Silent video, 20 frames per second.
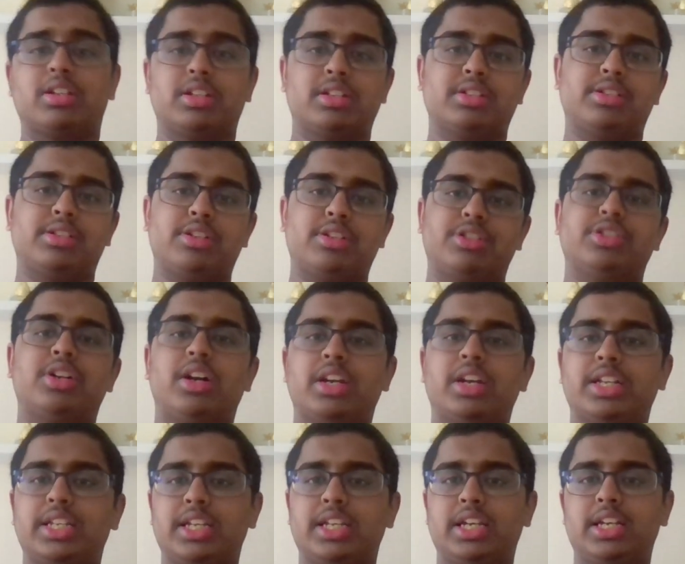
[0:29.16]
Dutch
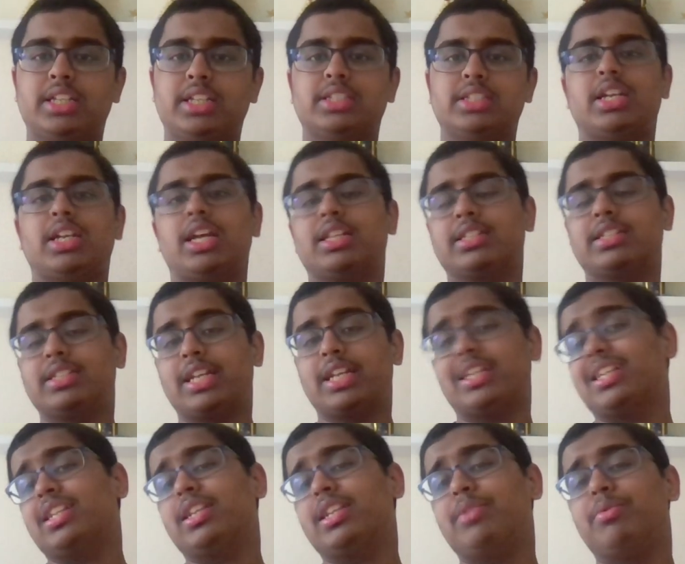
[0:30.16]
ideas, and
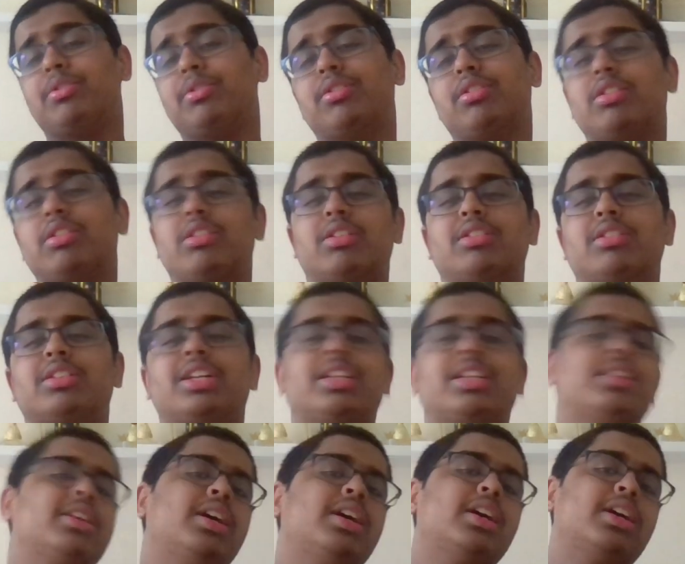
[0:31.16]
secondly, we're gonna learn
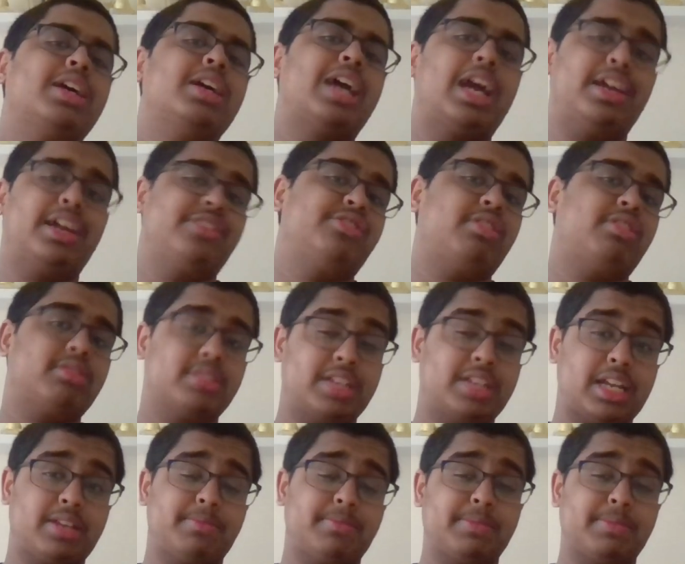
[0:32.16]
that Hedgehog
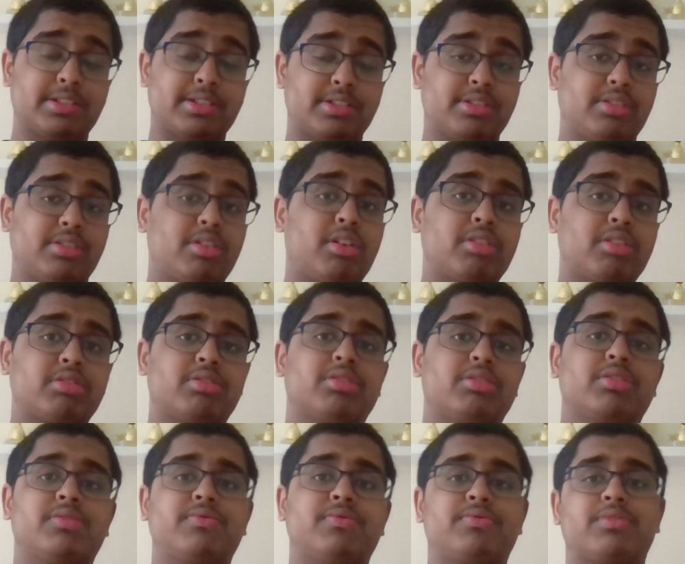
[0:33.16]
setup is not
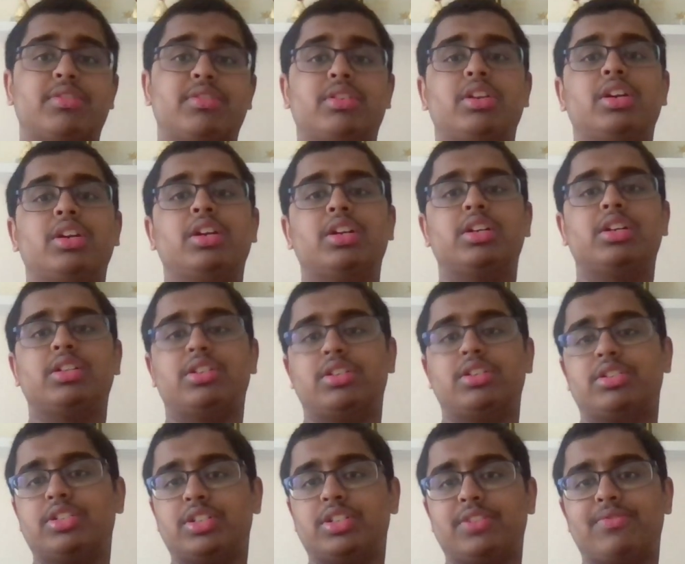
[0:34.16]
good for
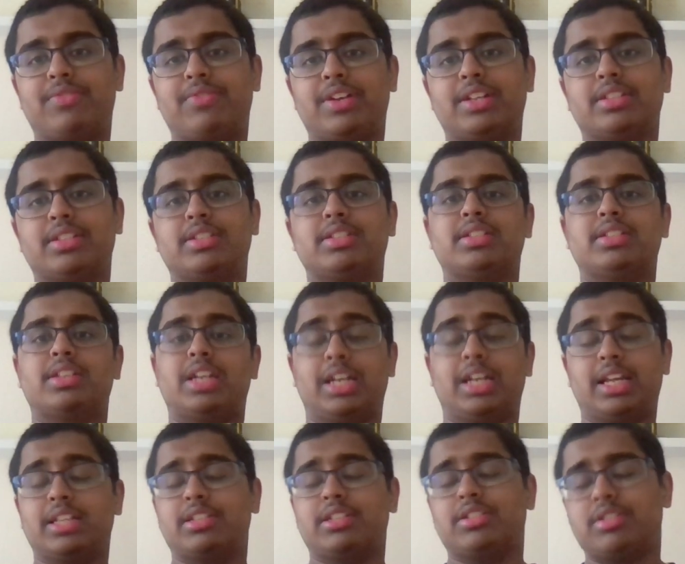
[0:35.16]
Dutch defense
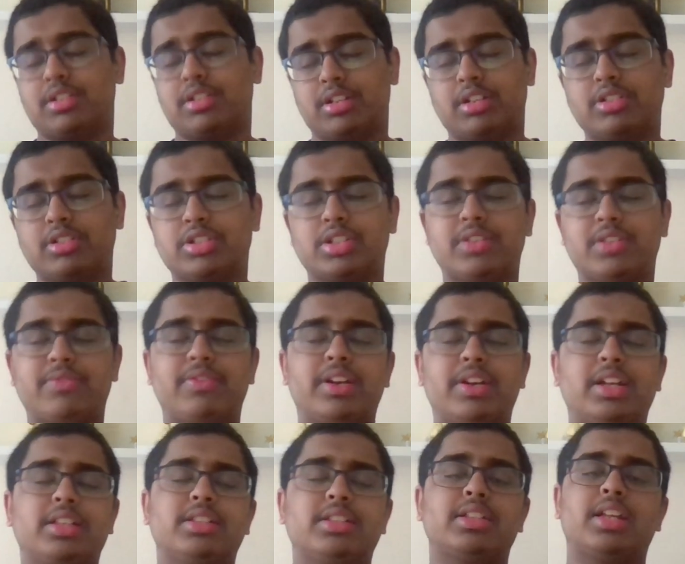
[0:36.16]
against the Dutch
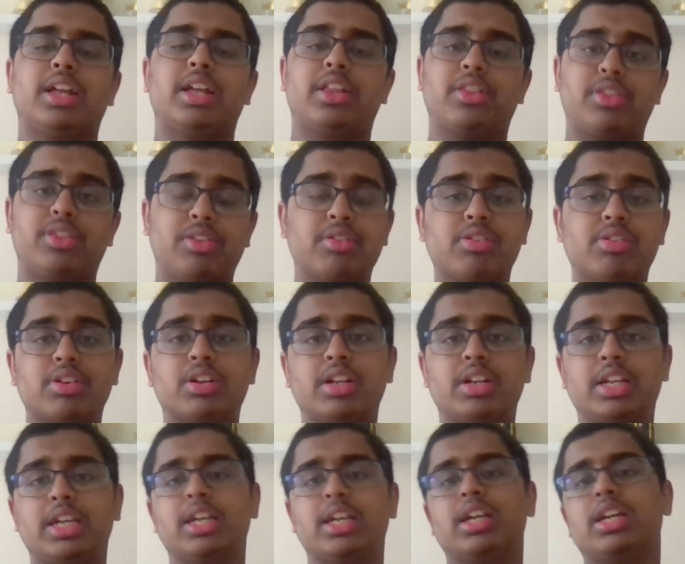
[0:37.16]
defense, and
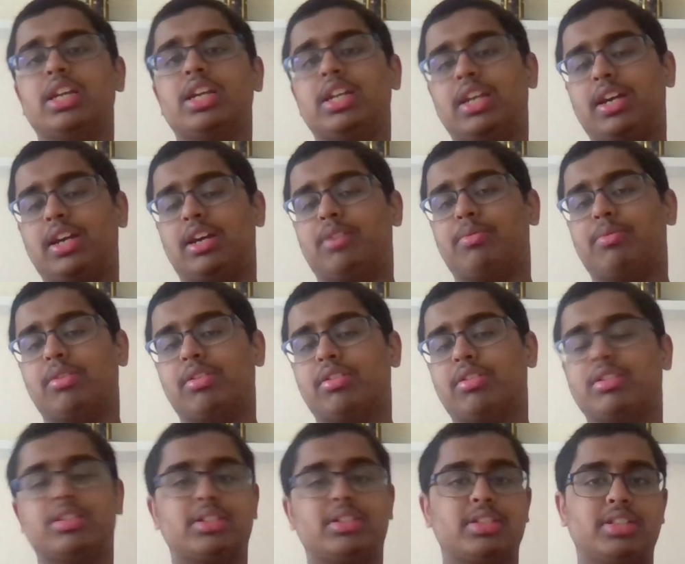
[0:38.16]
thirdly, we're going
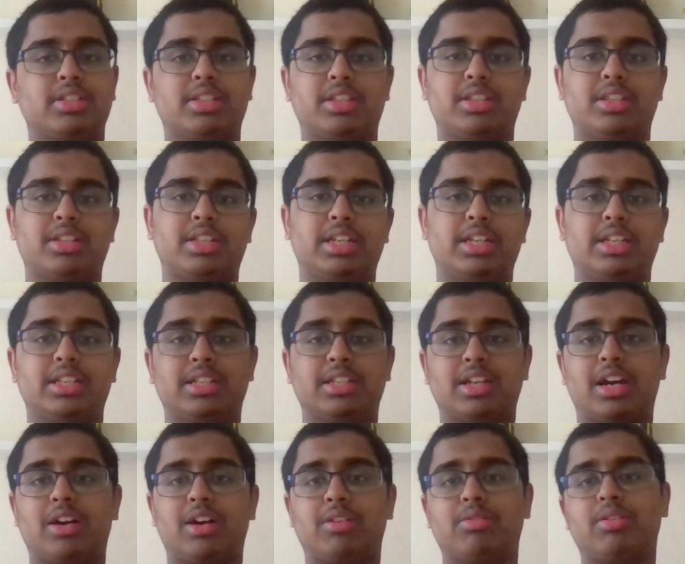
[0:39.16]
to see
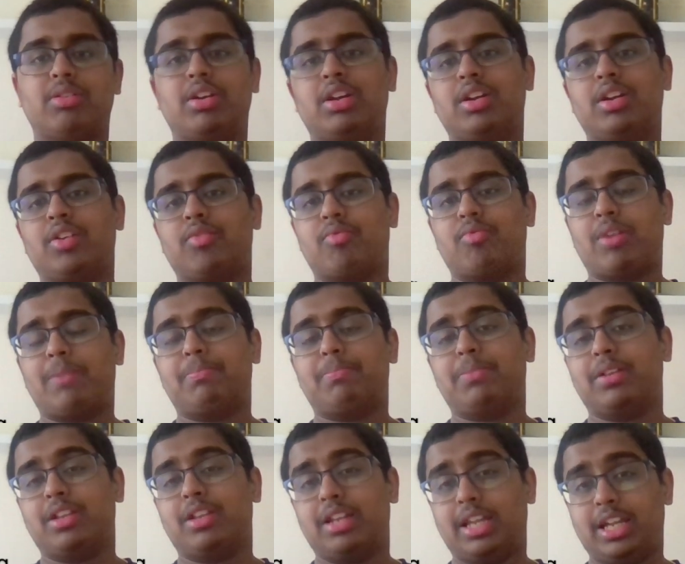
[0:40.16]
how
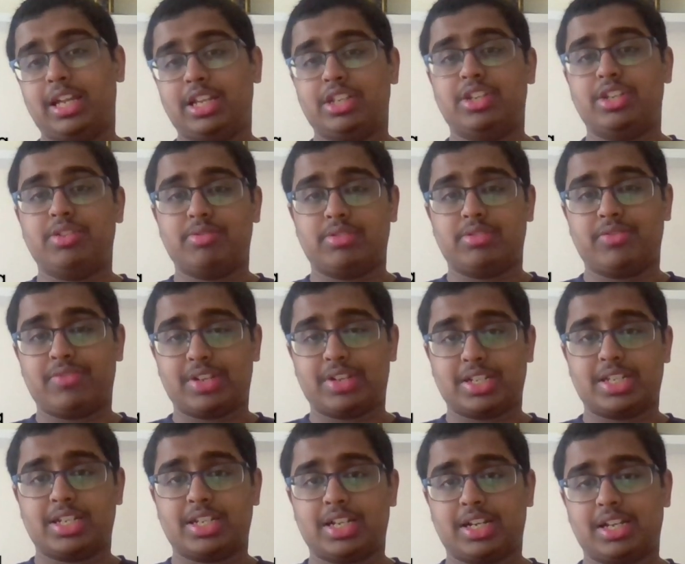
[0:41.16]
rapidly intuitive
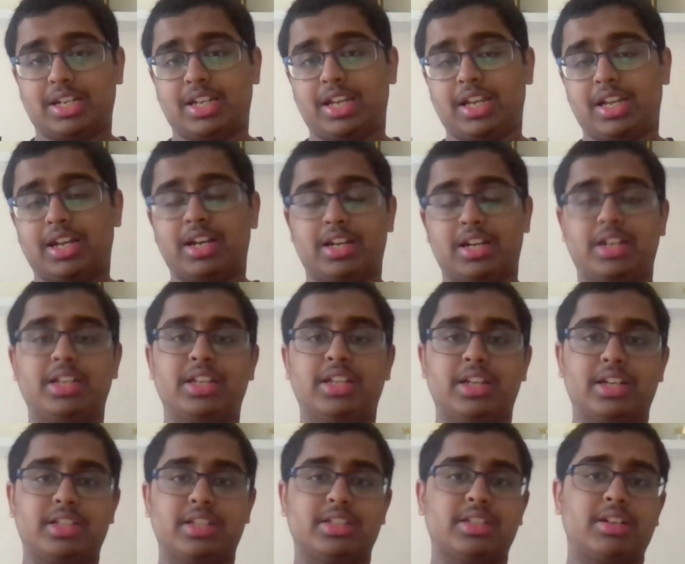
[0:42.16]
attacking
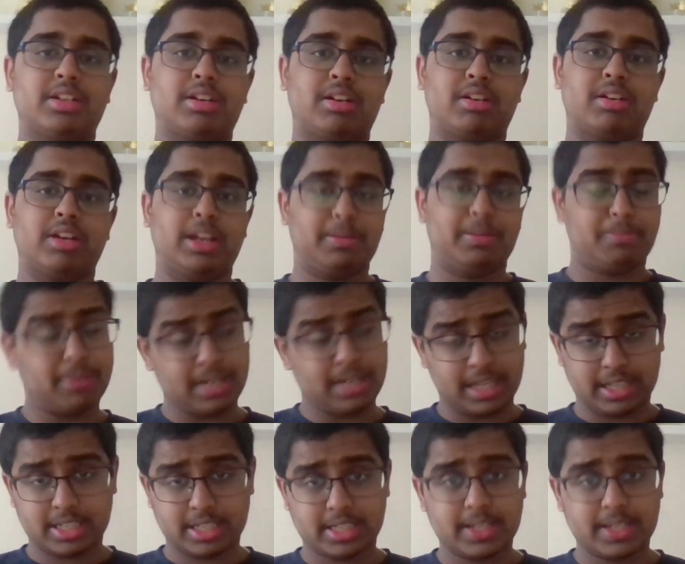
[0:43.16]
ideas are in place.